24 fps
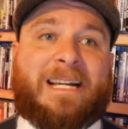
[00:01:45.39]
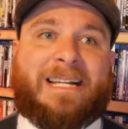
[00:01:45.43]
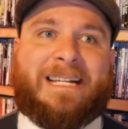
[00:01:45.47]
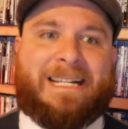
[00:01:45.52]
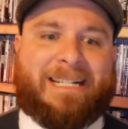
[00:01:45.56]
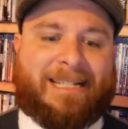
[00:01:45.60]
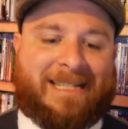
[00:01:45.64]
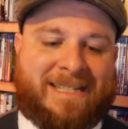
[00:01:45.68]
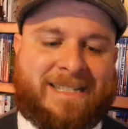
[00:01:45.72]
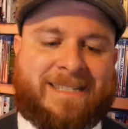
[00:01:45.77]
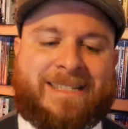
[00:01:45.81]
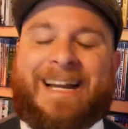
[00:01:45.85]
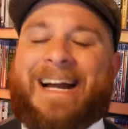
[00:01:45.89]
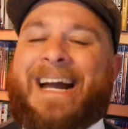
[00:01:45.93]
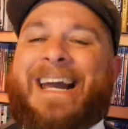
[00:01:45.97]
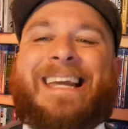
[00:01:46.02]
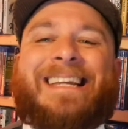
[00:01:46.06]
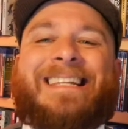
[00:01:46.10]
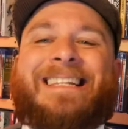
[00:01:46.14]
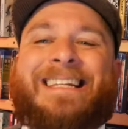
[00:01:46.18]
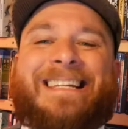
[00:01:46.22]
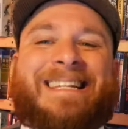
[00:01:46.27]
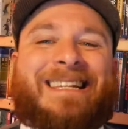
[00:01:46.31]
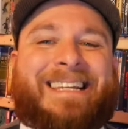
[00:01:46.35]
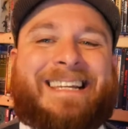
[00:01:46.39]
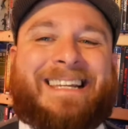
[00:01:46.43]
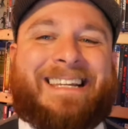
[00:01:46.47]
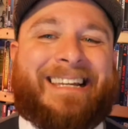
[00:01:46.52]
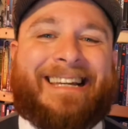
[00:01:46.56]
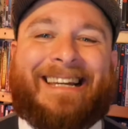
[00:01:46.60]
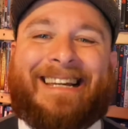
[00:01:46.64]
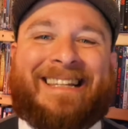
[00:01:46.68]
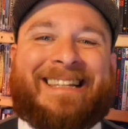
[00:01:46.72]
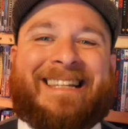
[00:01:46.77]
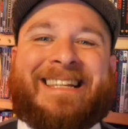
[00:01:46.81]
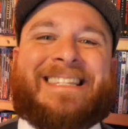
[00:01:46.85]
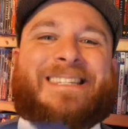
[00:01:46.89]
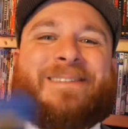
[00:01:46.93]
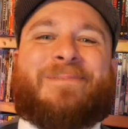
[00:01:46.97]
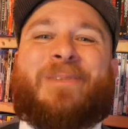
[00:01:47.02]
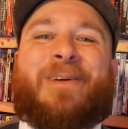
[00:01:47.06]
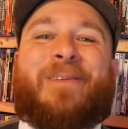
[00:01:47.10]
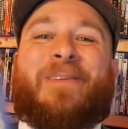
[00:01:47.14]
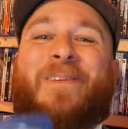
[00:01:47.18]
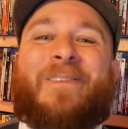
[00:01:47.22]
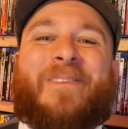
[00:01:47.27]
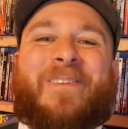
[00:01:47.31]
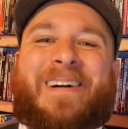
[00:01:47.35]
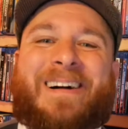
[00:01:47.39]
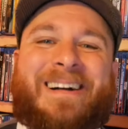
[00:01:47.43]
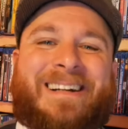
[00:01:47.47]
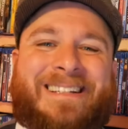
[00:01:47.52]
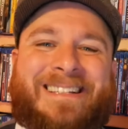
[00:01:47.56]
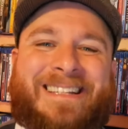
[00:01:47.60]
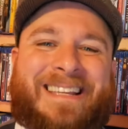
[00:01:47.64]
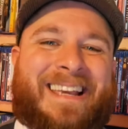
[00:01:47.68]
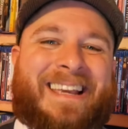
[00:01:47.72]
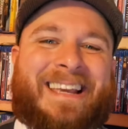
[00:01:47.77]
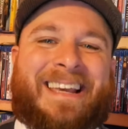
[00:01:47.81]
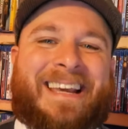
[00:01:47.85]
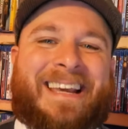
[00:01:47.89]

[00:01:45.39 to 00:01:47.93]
exciting this movie was,